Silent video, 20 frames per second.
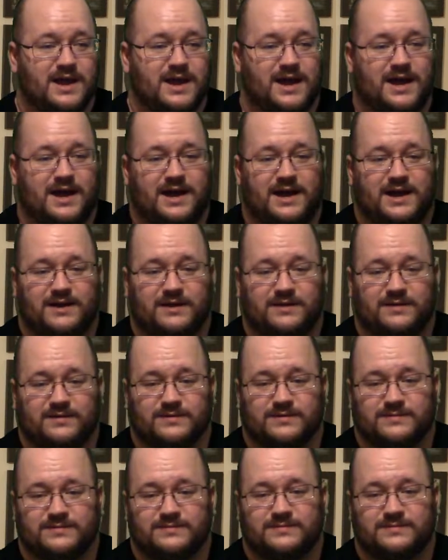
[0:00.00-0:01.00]

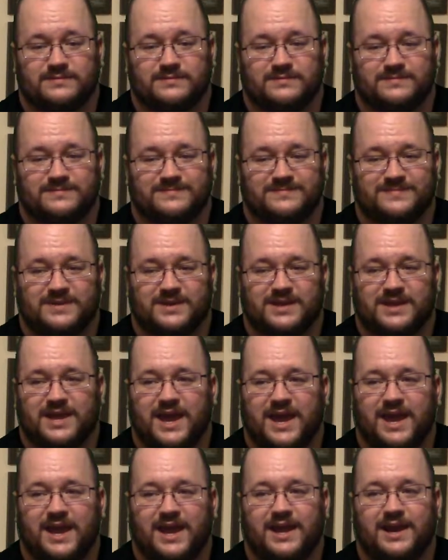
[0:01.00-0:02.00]

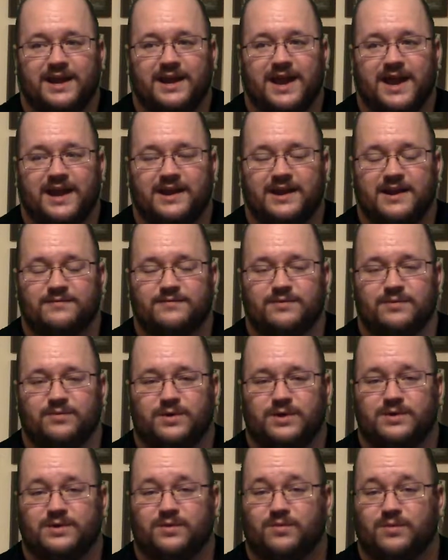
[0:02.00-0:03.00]
Kane had never
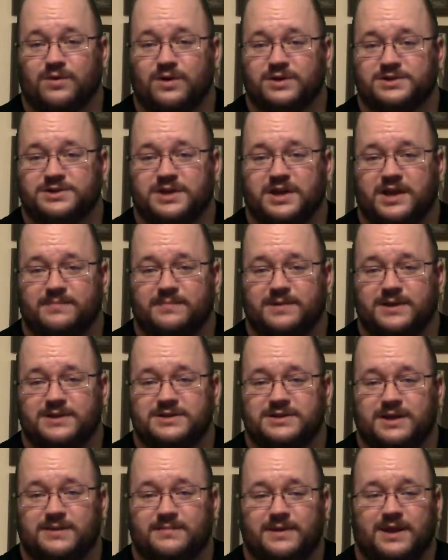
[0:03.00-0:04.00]
won the World
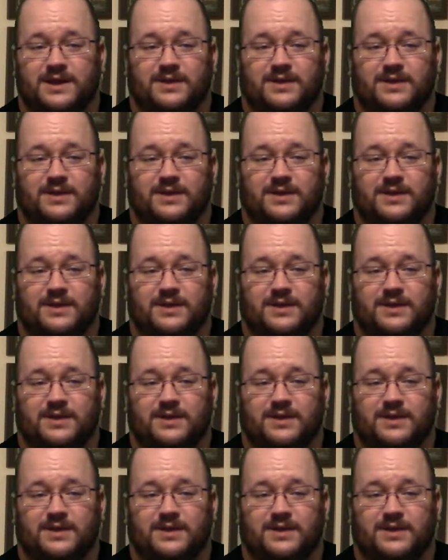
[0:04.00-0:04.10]
Championship.